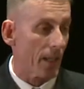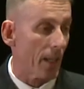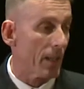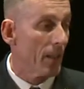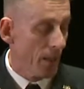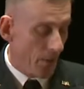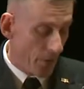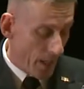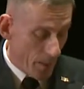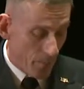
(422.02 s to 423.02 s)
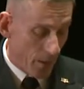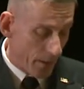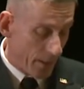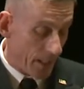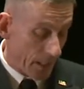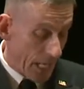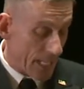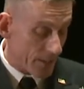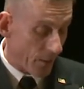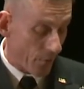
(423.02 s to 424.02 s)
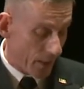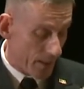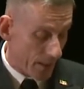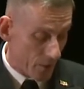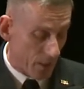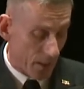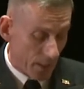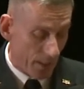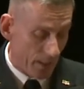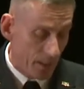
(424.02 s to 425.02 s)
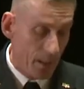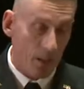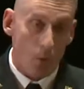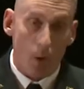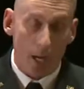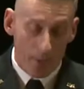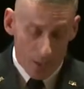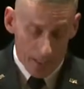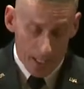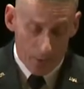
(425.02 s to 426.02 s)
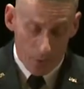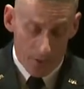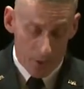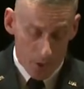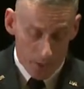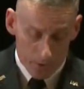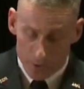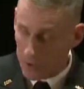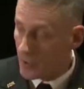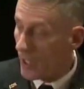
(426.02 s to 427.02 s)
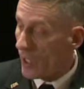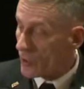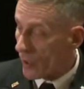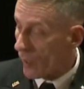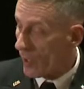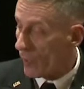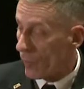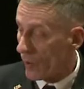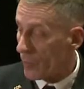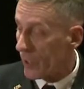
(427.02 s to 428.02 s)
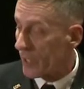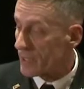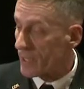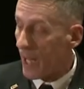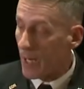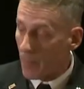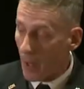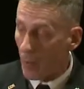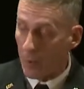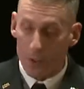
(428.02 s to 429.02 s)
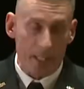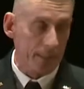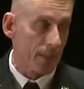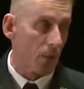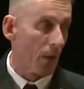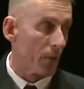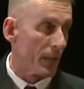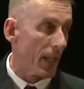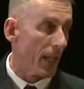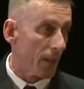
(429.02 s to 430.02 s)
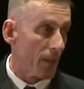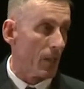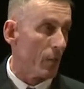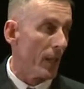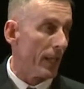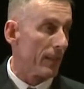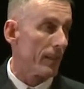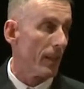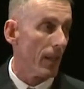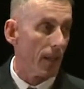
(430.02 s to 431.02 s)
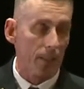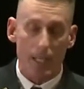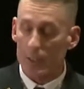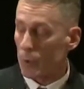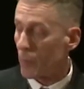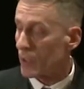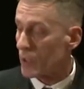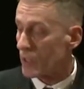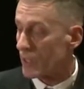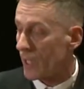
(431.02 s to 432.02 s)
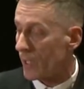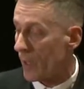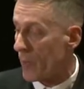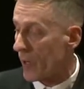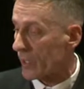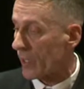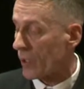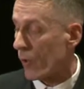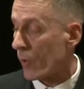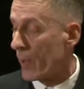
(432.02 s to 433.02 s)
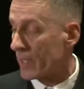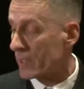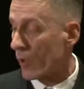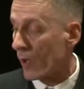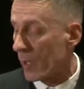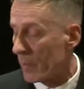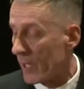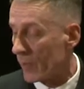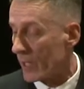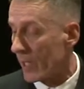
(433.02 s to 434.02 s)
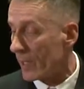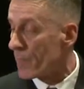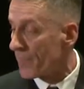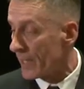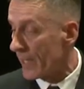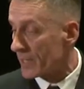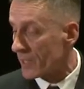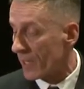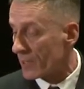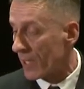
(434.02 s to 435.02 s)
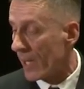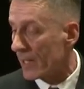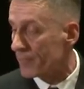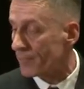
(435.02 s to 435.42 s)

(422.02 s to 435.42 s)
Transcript: uh, them, the Alaska contingent in Hawaii right now in the jungles. So we, are pretty excited about what we get to do every day and the unique uh, contributions that America Corps makes to our Army every day. Next uh, slide.